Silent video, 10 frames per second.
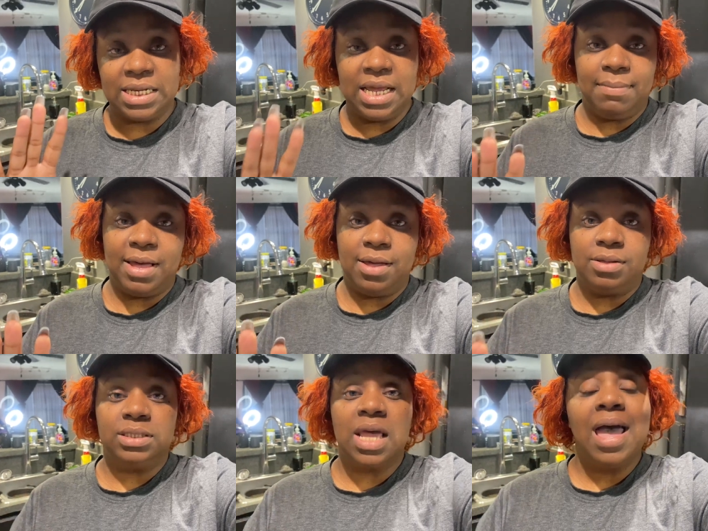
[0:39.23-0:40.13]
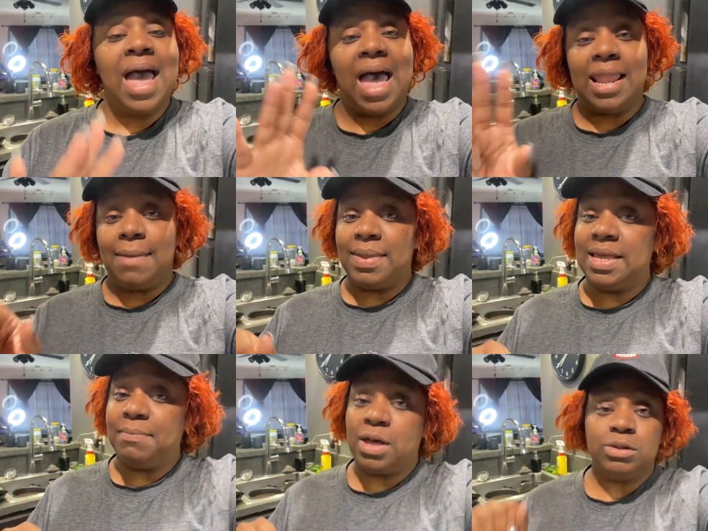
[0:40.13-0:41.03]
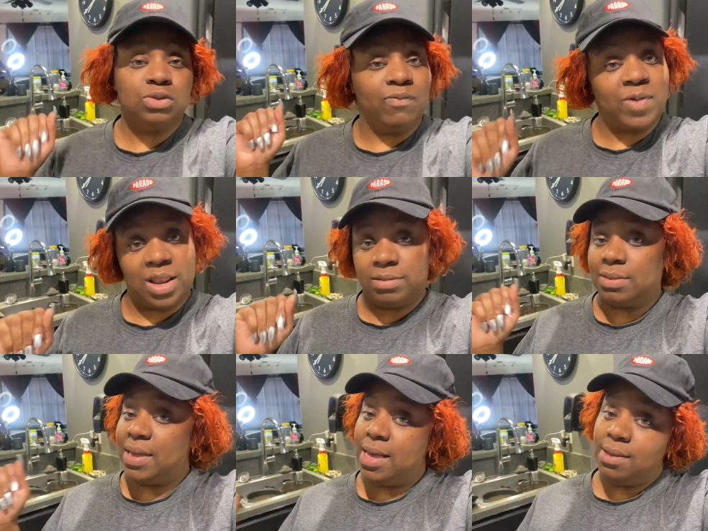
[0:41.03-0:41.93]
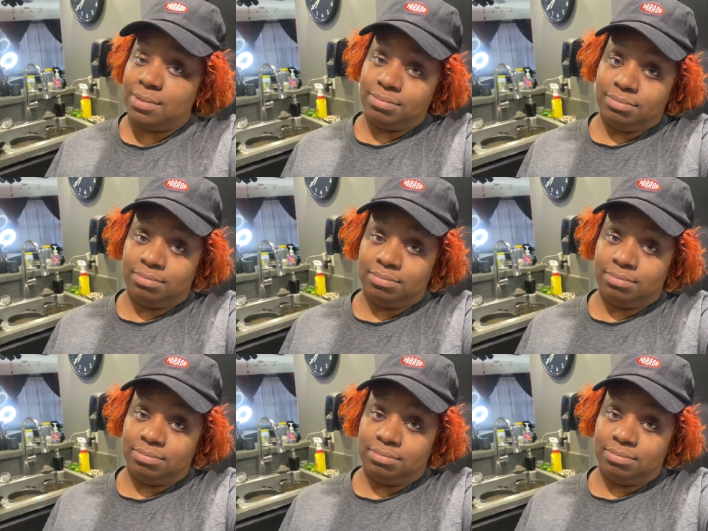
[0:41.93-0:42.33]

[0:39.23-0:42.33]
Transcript: neck bones. I like my neck bones to fall off the bone.